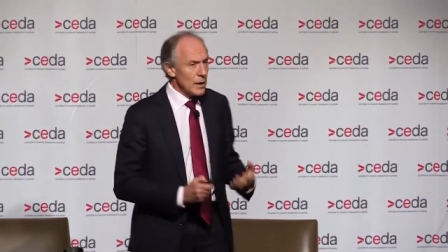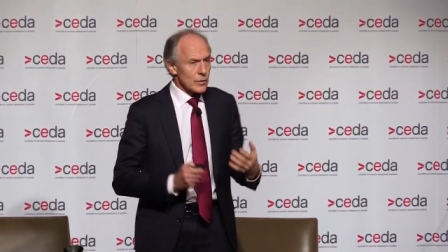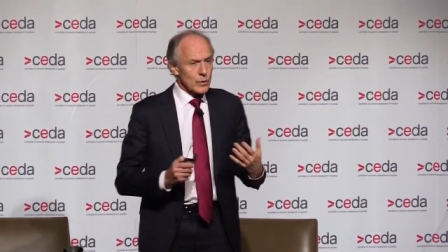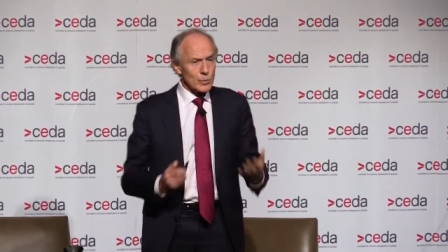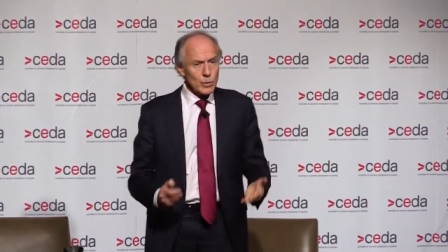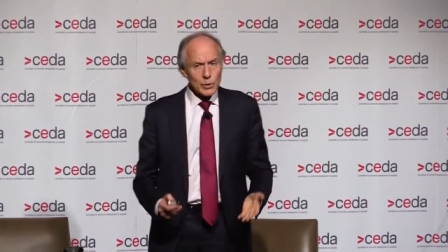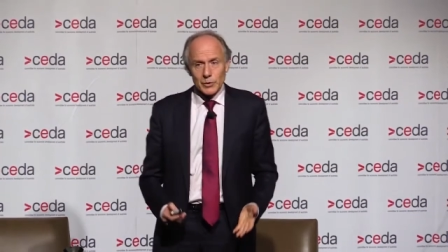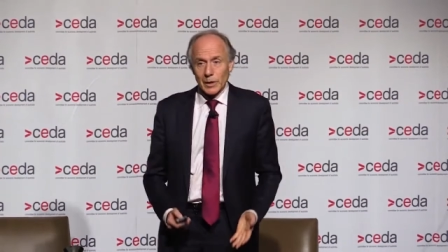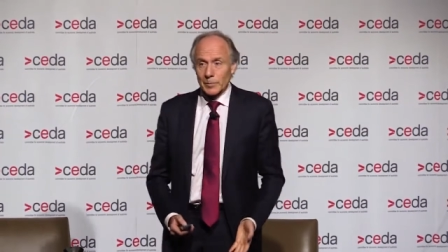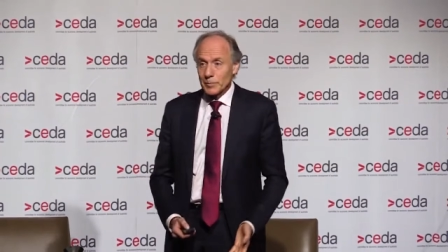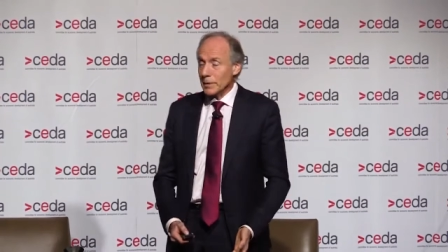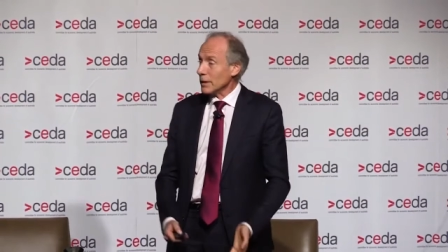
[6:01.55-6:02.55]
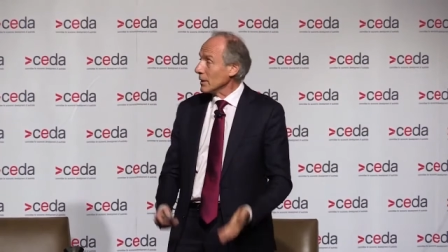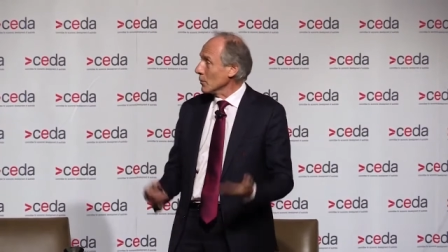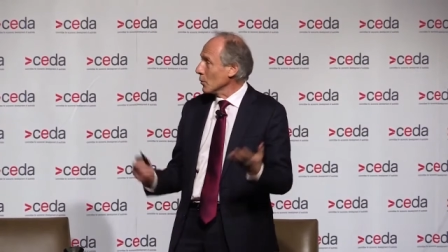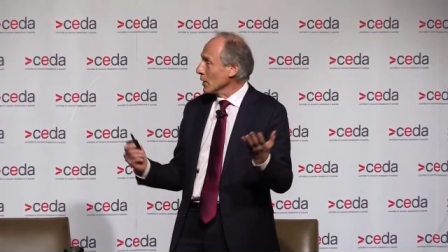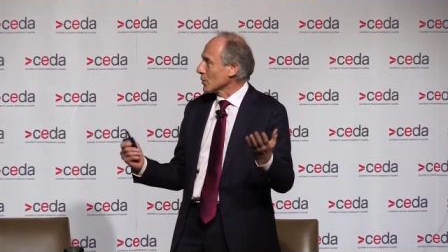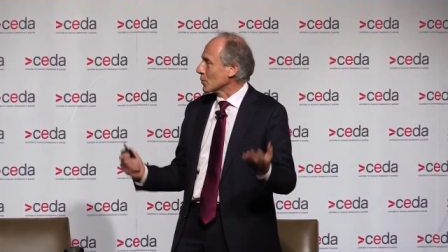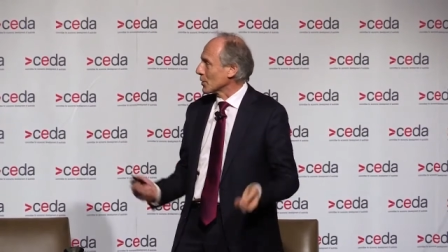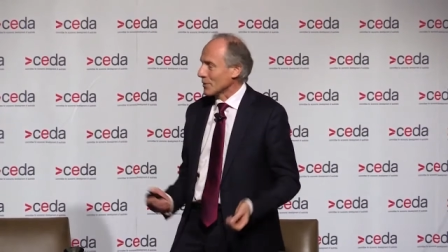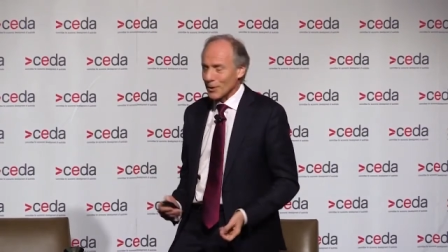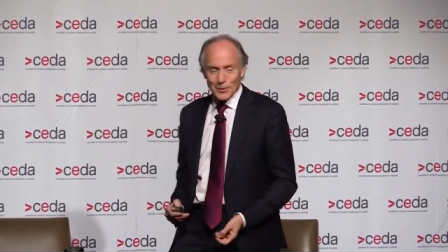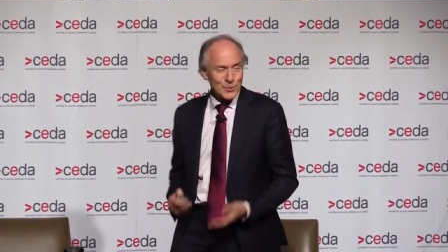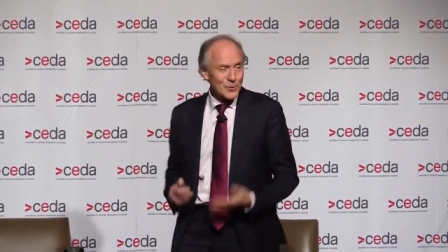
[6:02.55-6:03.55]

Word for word: So, what could that be? Well, what do you know?